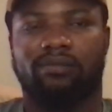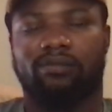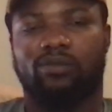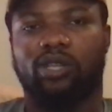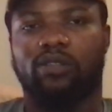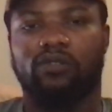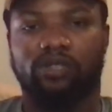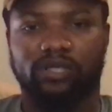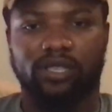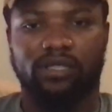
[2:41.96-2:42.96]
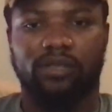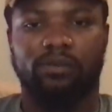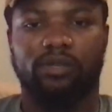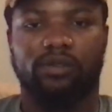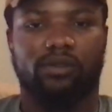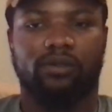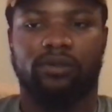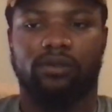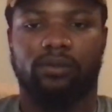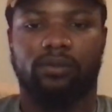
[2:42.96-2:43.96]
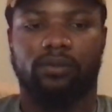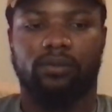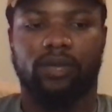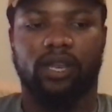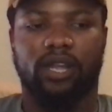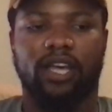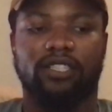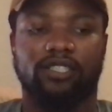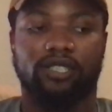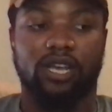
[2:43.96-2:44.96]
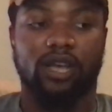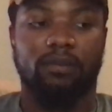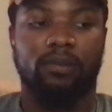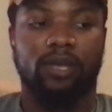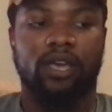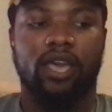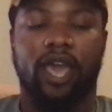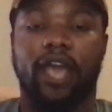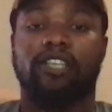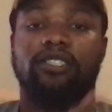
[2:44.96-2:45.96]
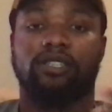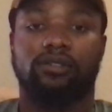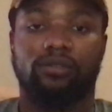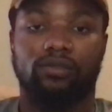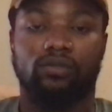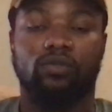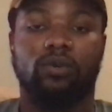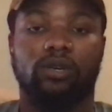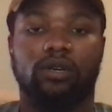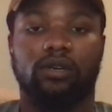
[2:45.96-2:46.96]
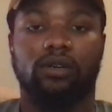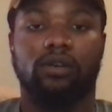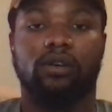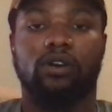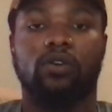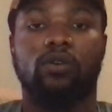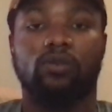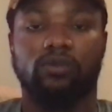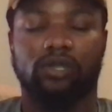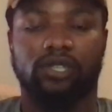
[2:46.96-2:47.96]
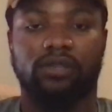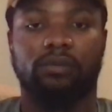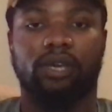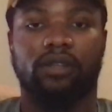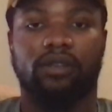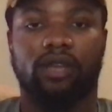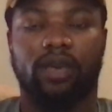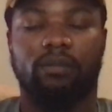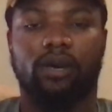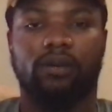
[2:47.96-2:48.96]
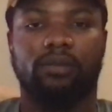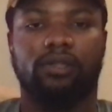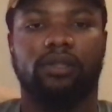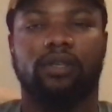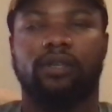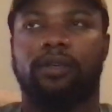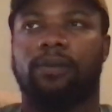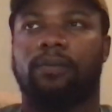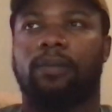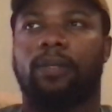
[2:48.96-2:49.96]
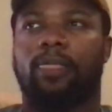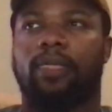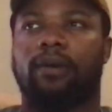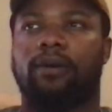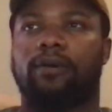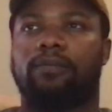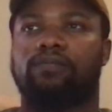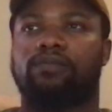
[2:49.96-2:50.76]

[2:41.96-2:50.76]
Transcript: well over 60 mil, and I got the job actually through a old teammate at Monmouth. Um,